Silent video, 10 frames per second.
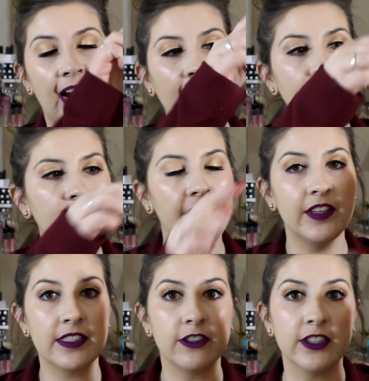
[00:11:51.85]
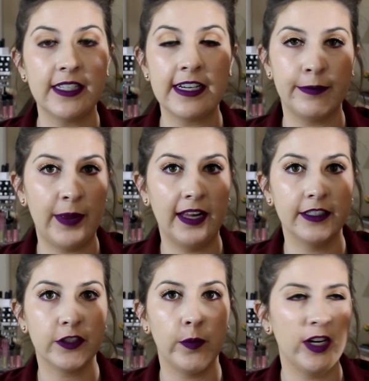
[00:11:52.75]
I love this little stinking
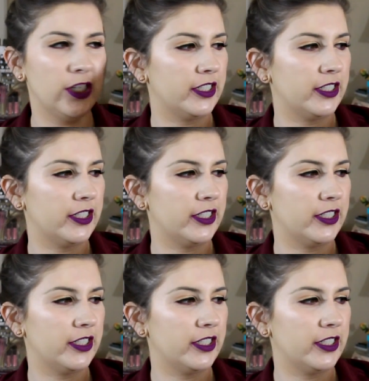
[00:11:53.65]
palette so much.